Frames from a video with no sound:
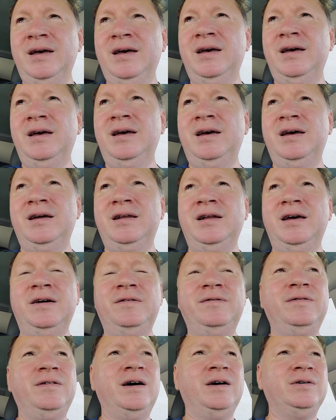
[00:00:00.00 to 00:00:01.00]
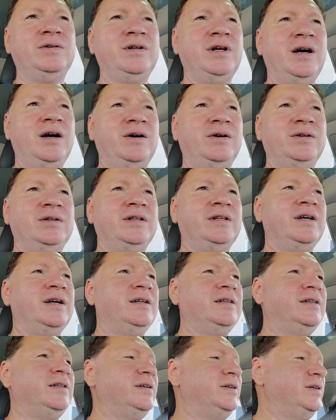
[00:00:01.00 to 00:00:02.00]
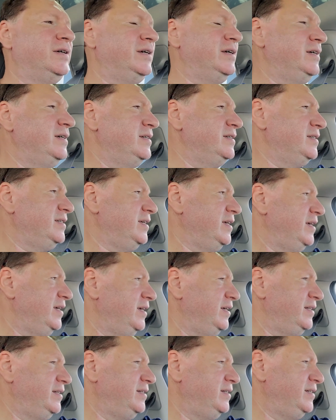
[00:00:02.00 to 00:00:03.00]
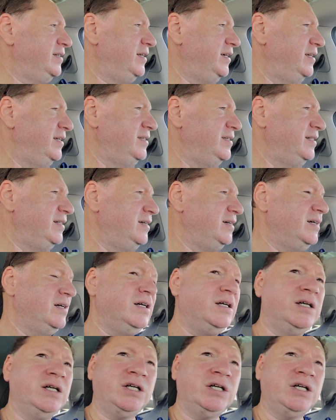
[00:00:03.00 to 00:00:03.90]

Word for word: and I found out that there is a Tesla